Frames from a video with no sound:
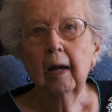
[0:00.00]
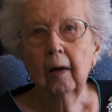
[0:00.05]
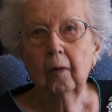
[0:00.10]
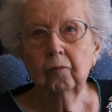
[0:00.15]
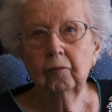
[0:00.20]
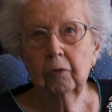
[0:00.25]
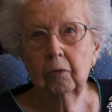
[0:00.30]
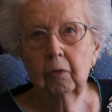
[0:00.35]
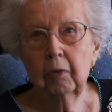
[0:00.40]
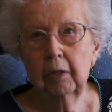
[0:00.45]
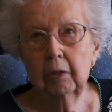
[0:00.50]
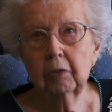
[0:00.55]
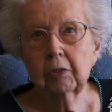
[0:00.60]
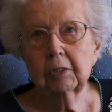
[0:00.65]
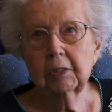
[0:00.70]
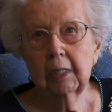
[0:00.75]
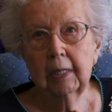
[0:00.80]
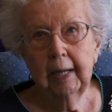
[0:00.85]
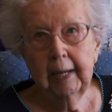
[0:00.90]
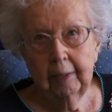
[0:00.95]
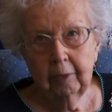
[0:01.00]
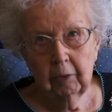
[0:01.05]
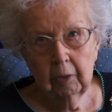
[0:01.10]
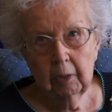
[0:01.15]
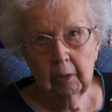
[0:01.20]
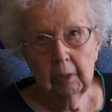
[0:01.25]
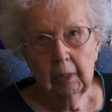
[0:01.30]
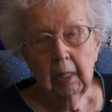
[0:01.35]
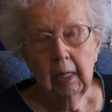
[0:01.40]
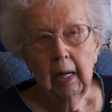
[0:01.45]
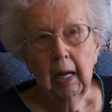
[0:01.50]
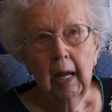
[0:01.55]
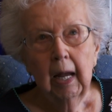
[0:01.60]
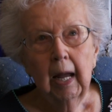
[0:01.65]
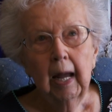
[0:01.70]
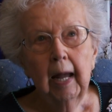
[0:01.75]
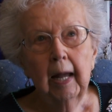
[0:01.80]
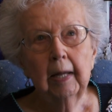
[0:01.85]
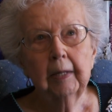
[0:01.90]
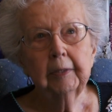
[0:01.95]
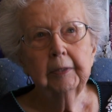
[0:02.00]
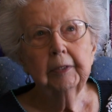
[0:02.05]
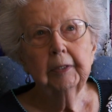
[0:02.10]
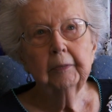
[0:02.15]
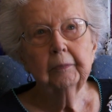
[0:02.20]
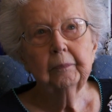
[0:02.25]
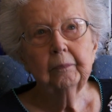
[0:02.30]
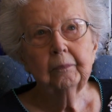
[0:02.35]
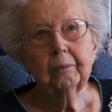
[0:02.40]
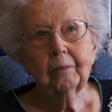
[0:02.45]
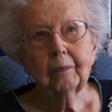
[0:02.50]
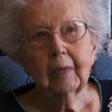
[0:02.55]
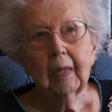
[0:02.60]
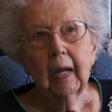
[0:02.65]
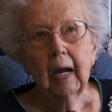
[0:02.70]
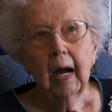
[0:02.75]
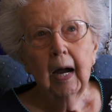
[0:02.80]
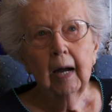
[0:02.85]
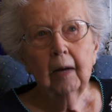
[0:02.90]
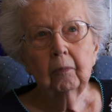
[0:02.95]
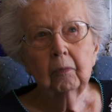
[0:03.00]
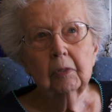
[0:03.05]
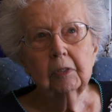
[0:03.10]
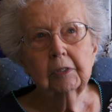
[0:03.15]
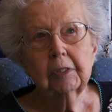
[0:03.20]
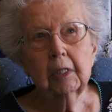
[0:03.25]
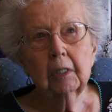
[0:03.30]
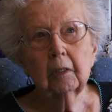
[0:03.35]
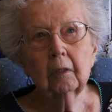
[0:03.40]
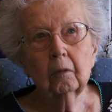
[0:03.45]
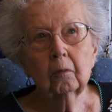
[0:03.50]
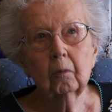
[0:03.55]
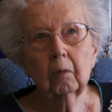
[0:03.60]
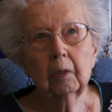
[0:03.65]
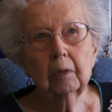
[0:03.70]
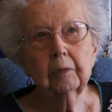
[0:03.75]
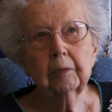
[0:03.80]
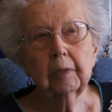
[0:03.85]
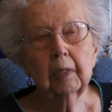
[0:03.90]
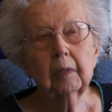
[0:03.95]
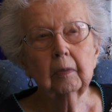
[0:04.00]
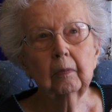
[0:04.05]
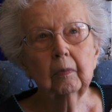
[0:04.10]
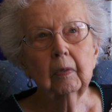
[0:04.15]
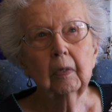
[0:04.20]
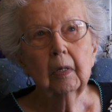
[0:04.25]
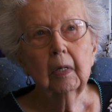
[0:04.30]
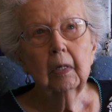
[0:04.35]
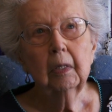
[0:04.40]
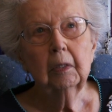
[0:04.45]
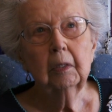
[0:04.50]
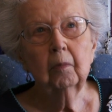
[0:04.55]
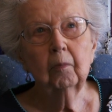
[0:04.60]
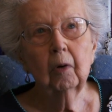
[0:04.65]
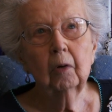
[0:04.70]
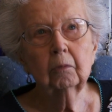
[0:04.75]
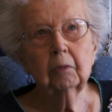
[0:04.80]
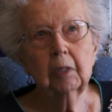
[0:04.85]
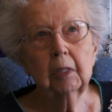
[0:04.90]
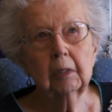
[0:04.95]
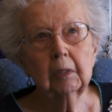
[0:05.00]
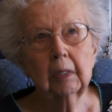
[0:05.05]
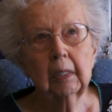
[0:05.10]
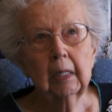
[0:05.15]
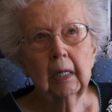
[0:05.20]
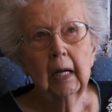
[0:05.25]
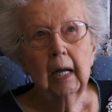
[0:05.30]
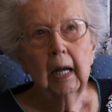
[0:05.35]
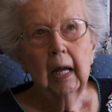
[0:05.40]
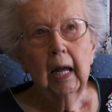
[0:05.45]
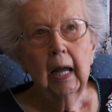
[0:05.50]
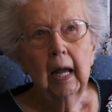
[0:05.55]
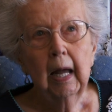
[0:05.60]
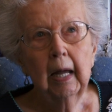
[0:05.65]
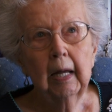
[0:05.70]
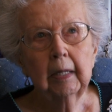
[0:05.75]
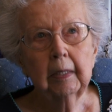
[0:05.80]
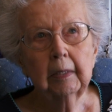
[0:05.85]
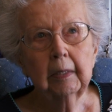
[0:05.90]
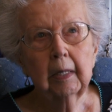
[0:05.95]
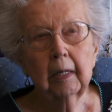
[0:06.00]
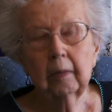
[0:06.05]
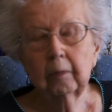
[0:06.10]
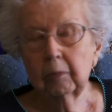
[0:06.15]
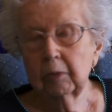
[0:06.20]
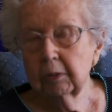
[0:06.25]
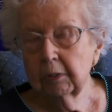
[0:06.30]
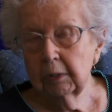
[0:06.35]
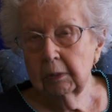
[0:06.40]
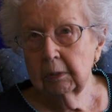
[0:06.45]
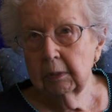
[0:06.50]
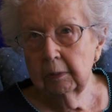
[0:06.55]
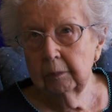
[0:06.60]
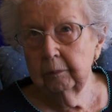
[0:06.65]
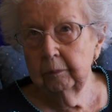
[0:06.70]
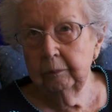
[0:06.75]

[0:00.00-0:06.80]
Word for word: a few years later, and um, I was ill with uh, pneumonia, and I was in